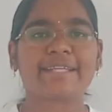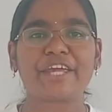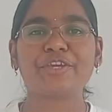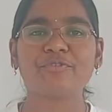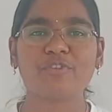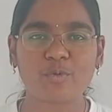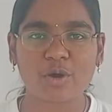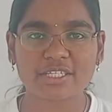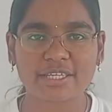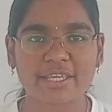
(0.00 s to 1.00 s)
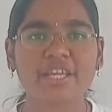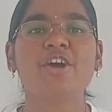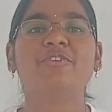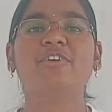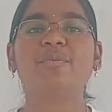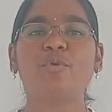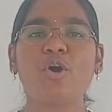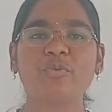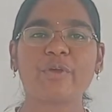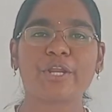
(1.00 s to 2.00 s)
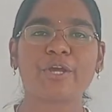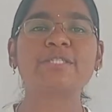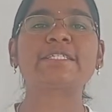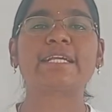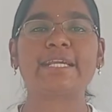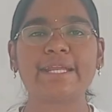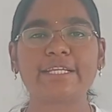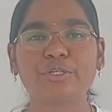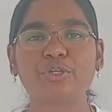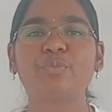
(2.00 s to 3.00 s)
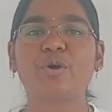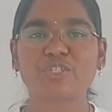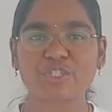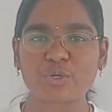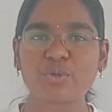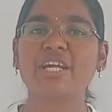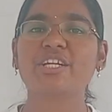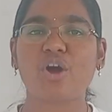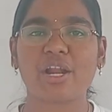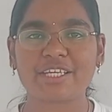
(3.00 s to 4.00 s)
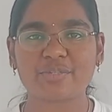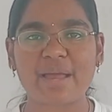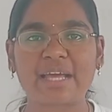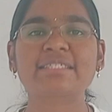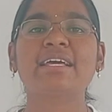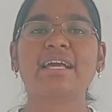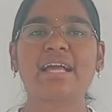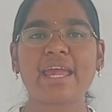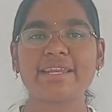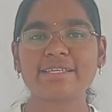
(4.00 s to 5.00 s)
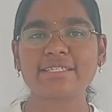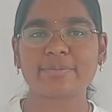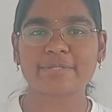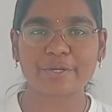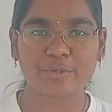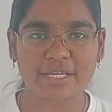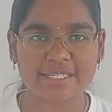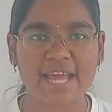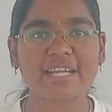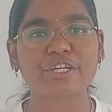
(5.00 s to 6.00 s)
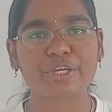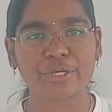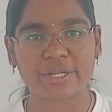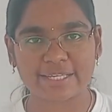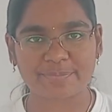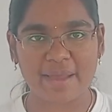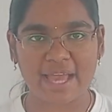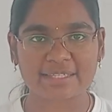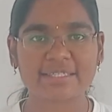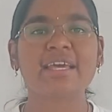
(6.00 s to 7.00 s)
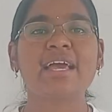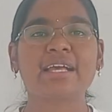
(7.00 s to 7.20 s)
Thank you for watching. For more videos related to both school and college maths, kindly subscribe to our channel Curious Maths.